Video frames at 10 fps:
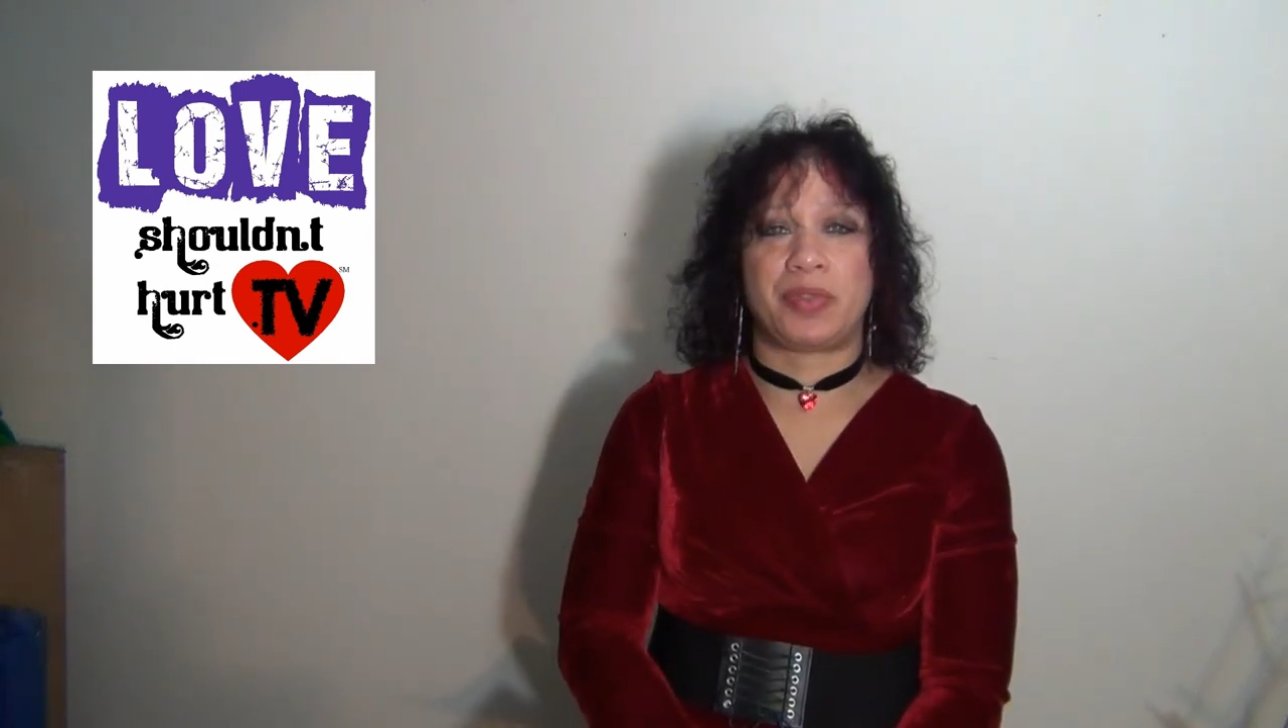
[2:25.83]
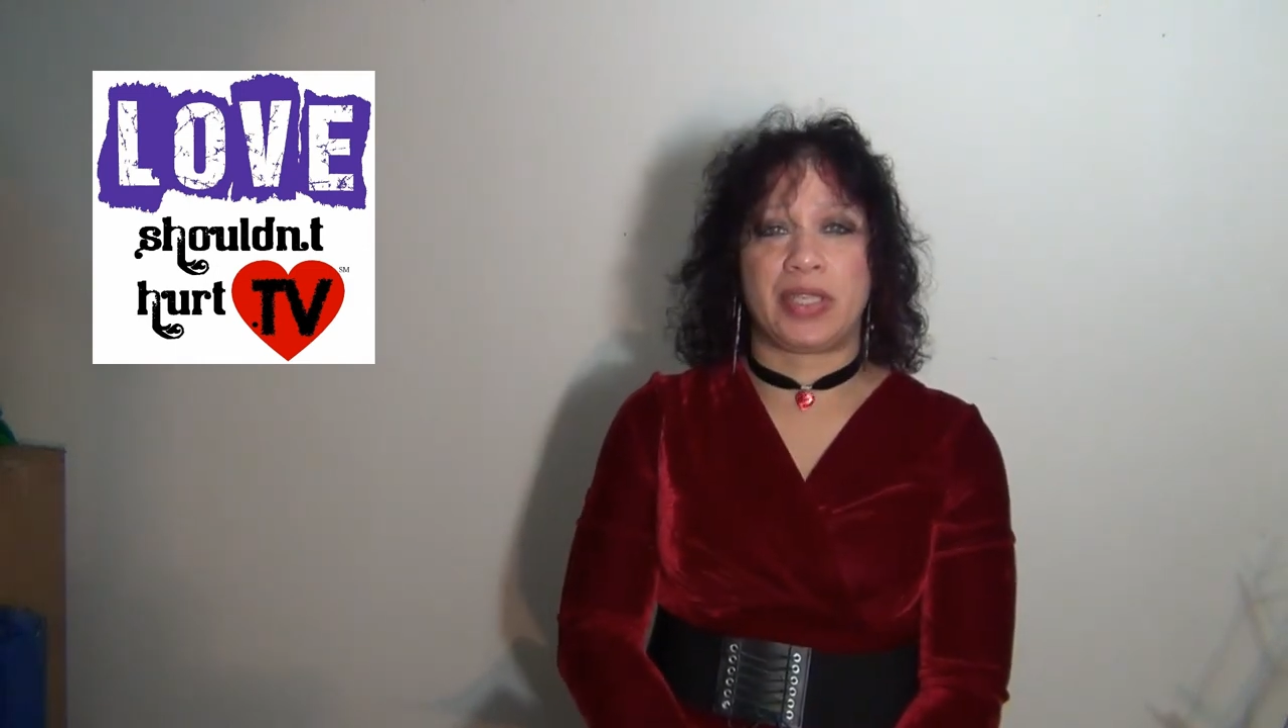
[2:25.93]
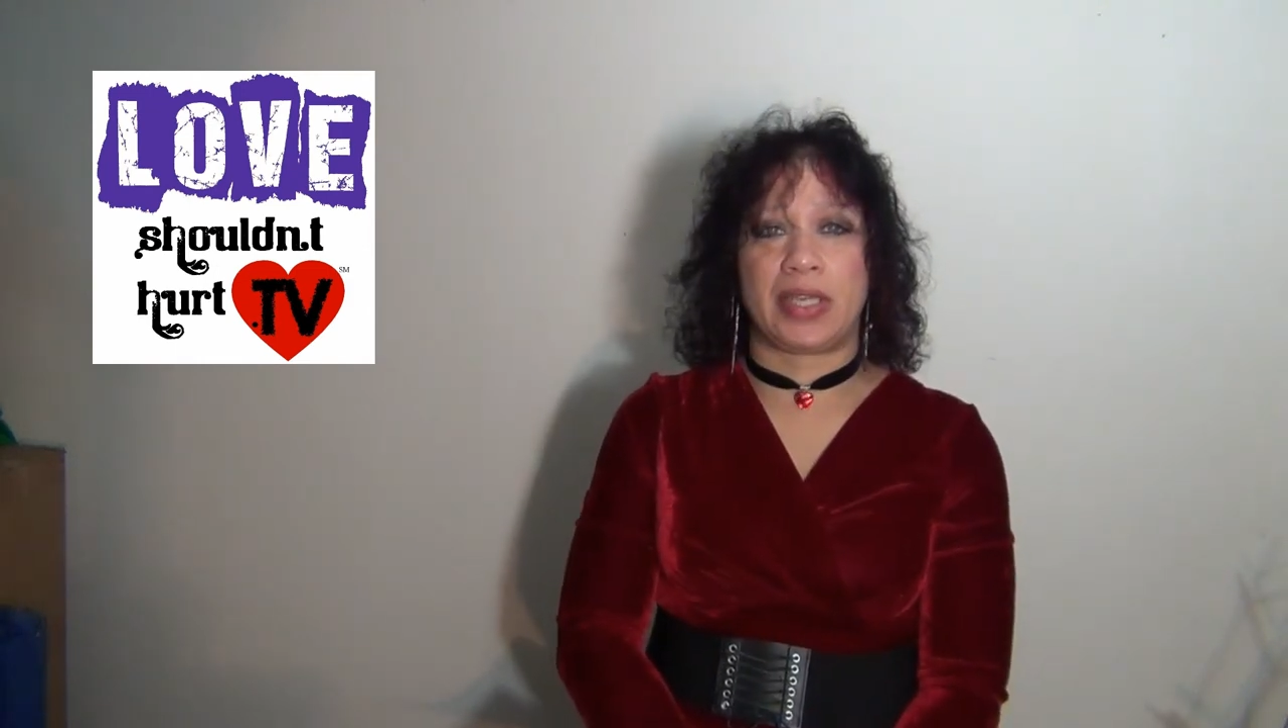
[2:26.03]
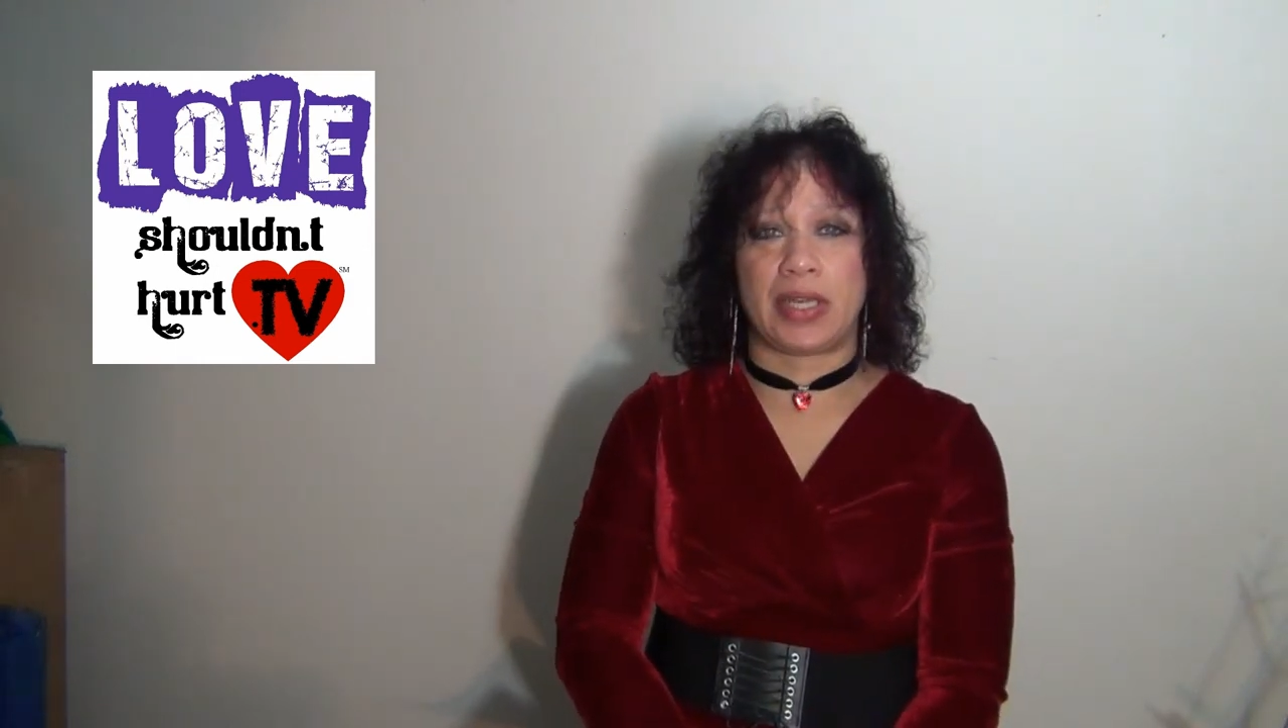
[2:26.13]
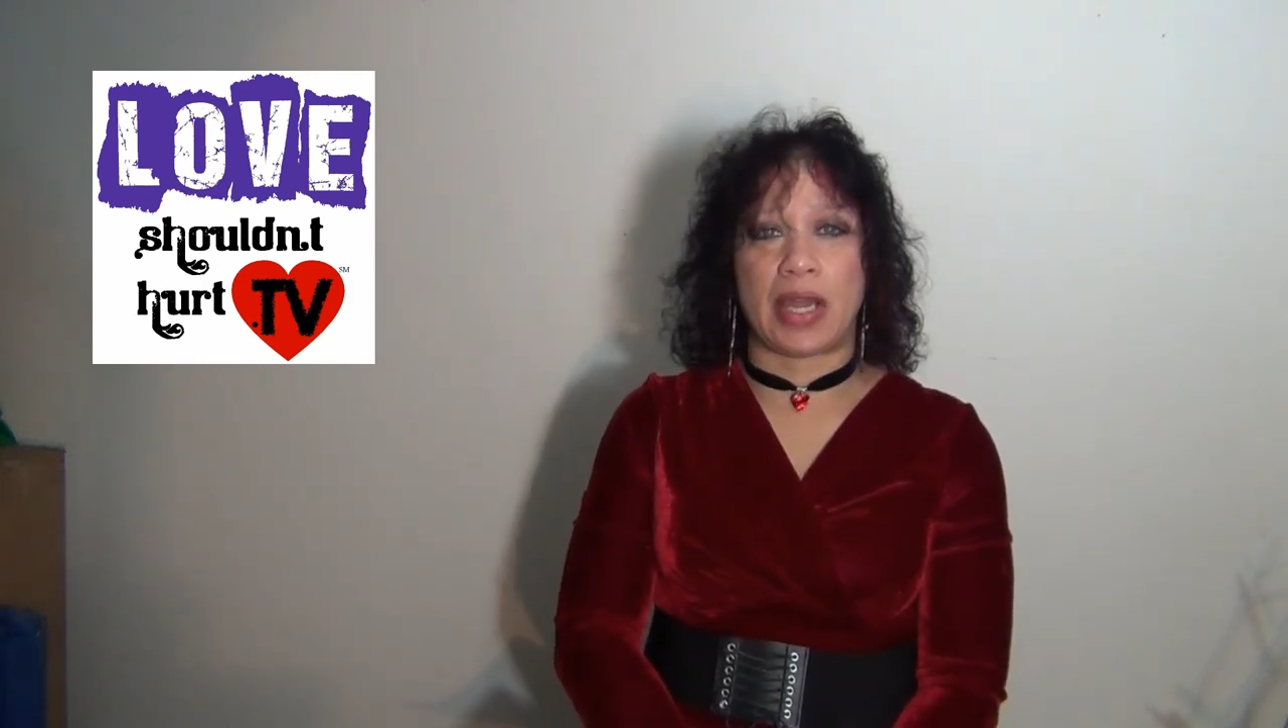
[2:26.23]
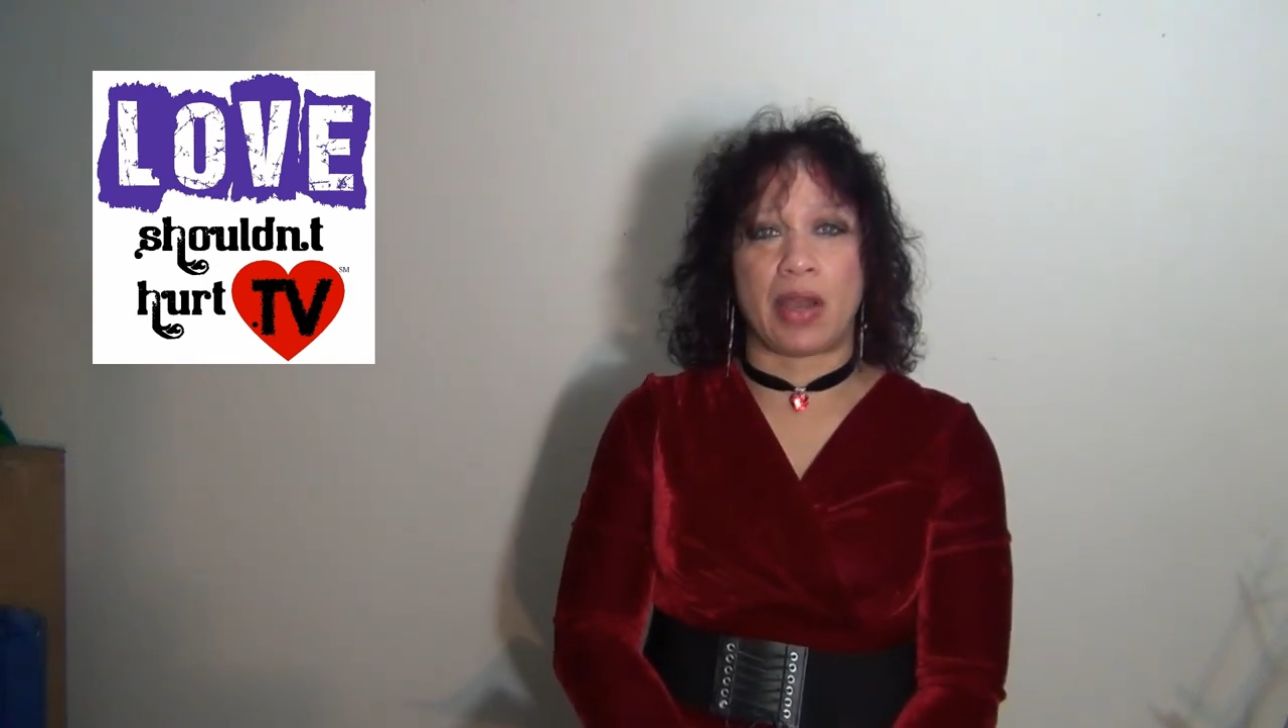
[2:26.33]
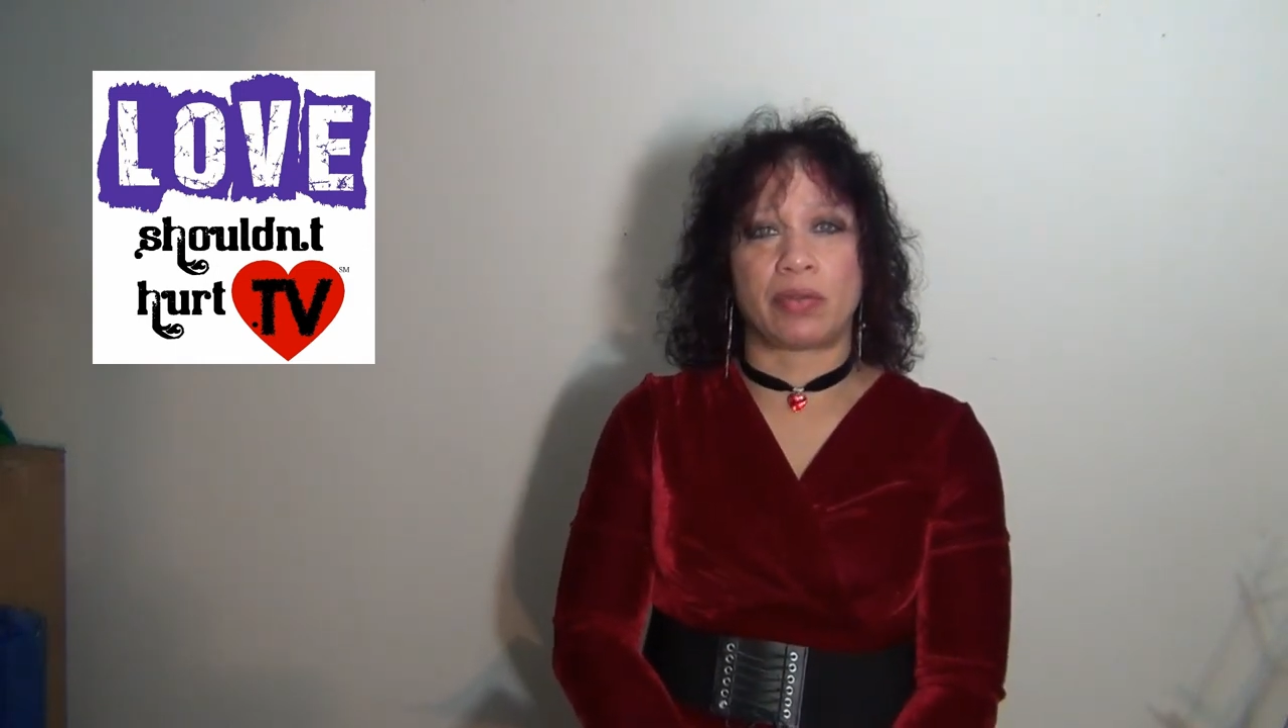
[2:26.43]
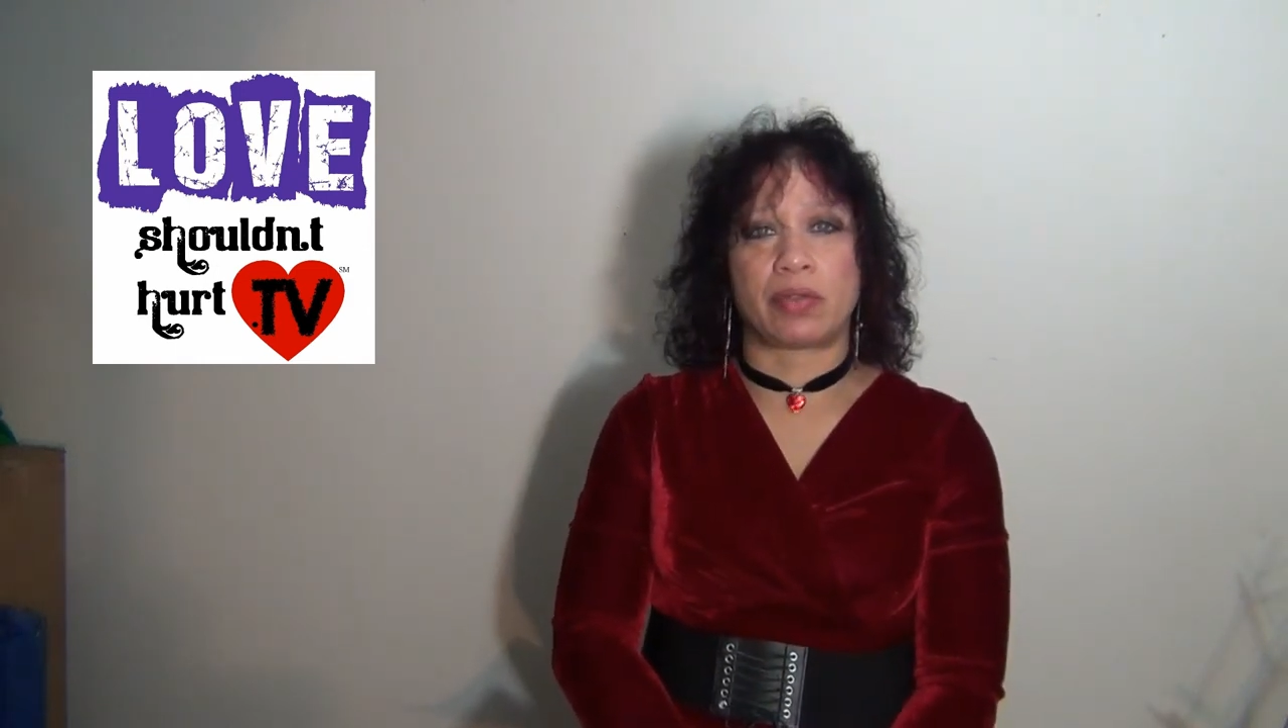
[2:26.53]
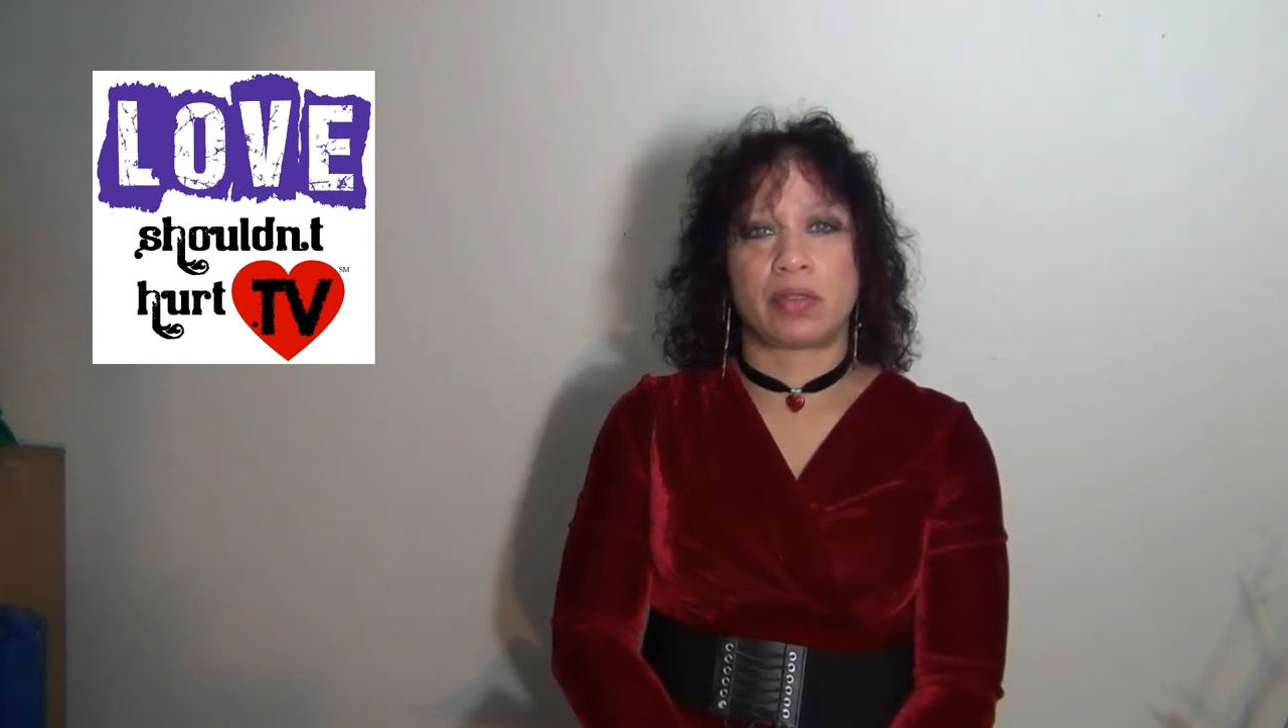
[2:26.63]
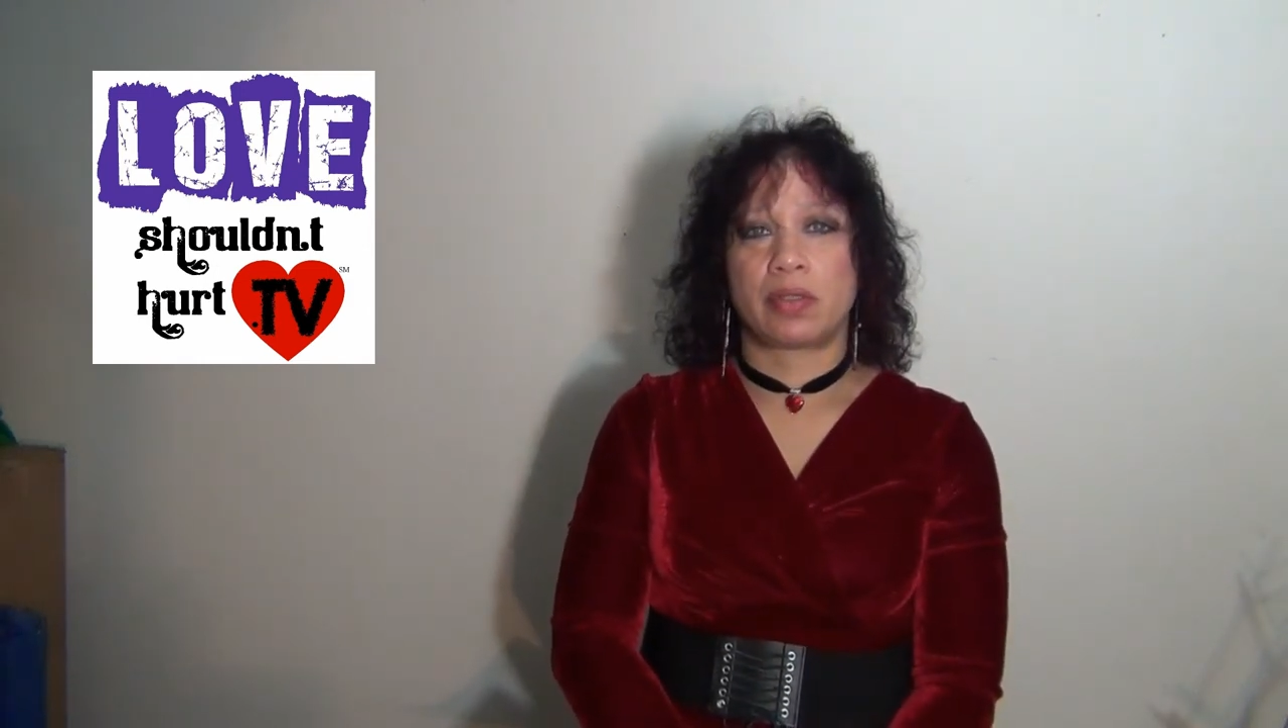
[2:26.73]
to get
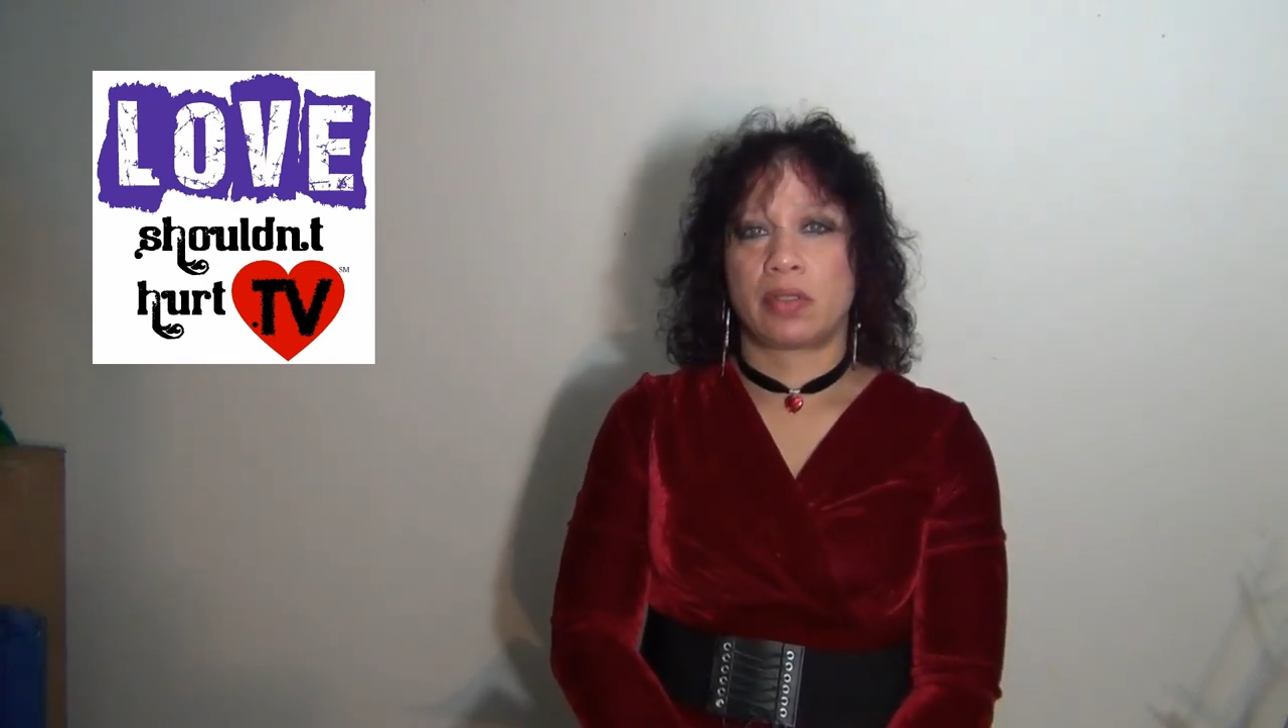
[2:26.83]
out,